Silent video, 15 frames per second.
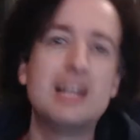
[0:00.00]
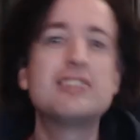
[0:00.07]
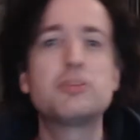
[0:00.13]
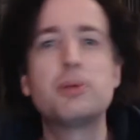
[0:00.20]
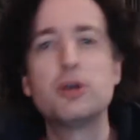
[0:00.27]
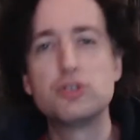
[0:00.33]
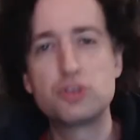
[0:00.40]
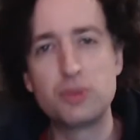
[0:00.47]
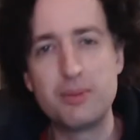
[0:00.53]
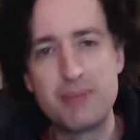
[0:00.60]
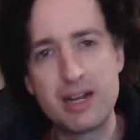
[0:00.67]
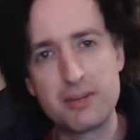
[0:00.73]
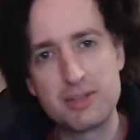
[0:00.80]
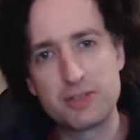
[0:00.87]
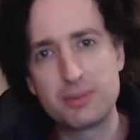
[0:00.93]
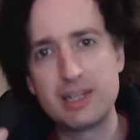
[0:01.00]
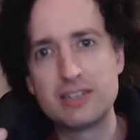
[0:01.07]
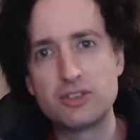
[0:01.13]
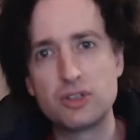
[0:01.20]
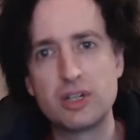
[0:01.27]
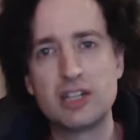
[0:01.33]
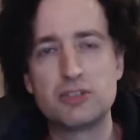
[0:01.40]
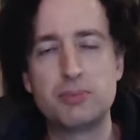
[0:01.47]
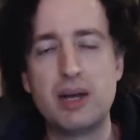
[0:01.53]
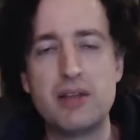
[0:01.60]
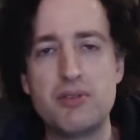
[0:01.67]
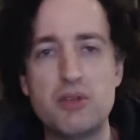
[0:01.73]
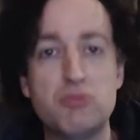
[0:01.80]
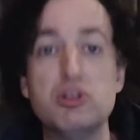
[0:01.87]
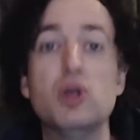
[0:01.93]
as opposed to impediments placed on us by
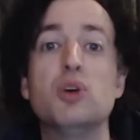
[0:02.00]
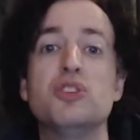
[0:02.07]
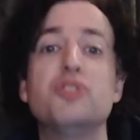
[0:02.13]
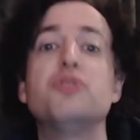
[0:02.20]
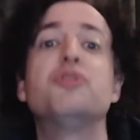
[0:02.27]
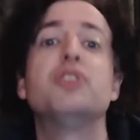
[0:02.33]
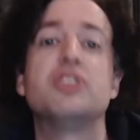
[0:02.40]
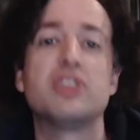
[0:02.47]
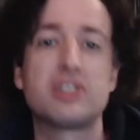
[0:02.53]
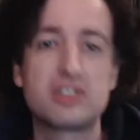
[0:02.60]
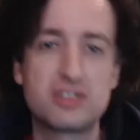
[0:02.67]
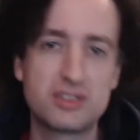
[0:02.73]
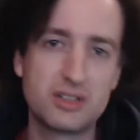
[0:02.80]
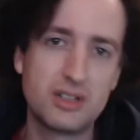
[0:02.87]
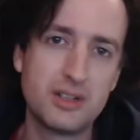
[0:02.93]
the laws of physics.